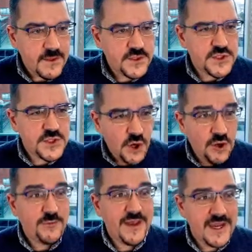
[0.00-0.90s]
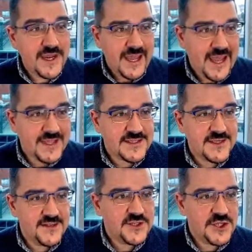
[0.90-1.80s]
So many cats in
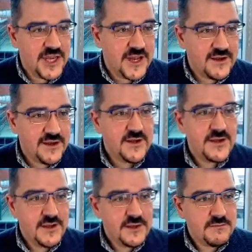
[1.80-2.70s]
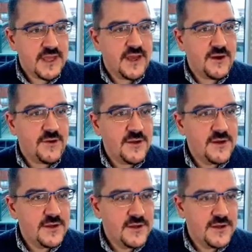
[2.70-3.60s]
the chat. Meow.
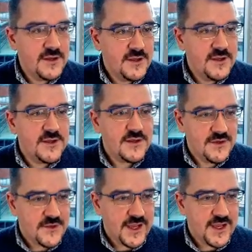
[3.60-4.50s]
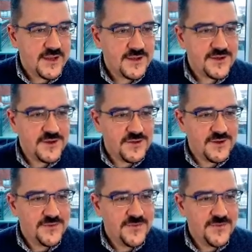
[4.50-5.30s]
Okay, cool.